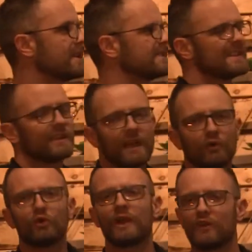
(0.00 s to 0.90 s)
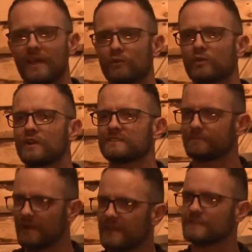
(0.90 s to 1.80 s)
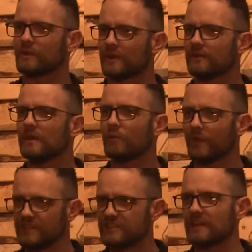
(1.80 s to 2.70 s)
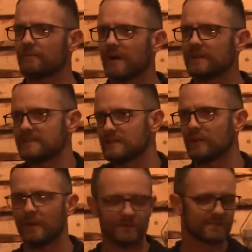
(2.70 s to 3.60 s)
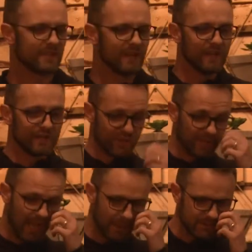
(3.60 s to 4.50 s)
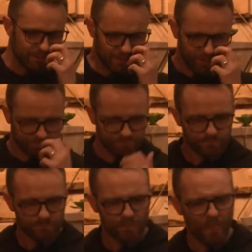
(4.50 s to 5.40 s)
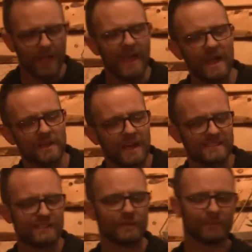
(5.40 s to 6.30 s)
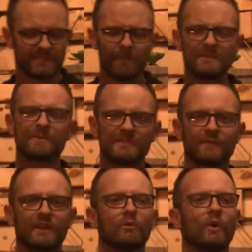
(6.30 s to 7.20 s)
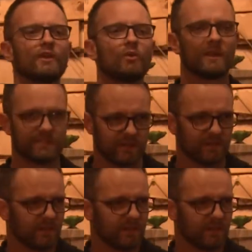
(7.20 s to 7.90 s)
So I was like, yeah, cool. I don't have all the answers, but yes, we can chat about it and see what happens. So he came to me, and I said to him, tell me specifically, what do you want, Joe?